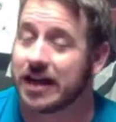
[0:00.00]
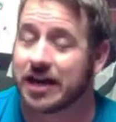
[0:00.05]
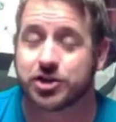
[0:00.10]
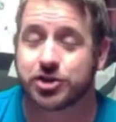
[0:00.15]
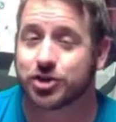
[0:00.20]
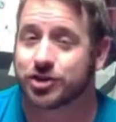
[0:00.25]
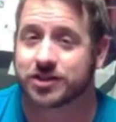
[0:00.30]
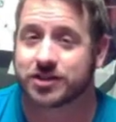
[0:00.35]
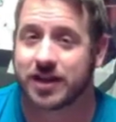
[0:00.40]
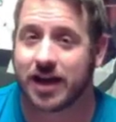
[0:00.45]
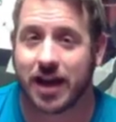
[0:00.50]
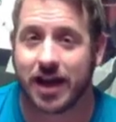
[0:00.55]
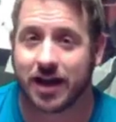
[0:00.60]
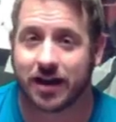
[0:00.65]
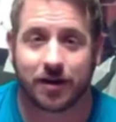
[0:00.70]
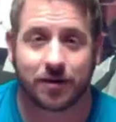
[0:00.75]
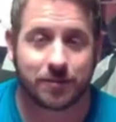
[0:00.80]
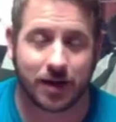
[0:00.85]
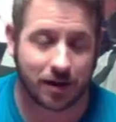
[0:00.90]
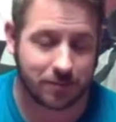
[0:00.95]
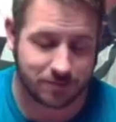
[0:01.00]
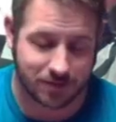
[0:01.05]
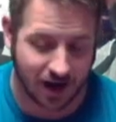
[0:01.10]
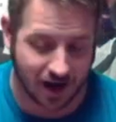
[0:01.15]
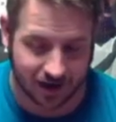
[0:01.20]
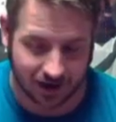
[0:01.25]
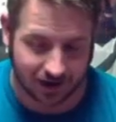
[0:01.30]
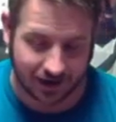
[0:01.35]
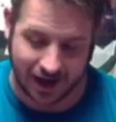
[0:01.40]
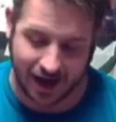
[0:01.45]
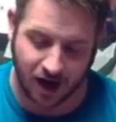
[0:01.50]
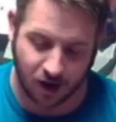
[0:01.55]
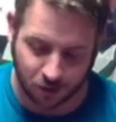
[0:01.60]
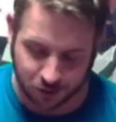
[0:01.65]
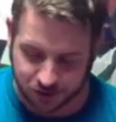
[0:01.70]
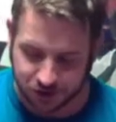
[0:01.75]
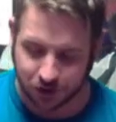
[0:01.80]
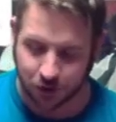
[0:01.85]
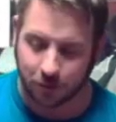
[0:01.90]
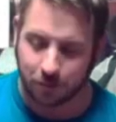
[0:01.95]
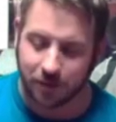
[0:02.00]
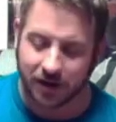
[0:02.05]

I just can't. I'm not allowed to.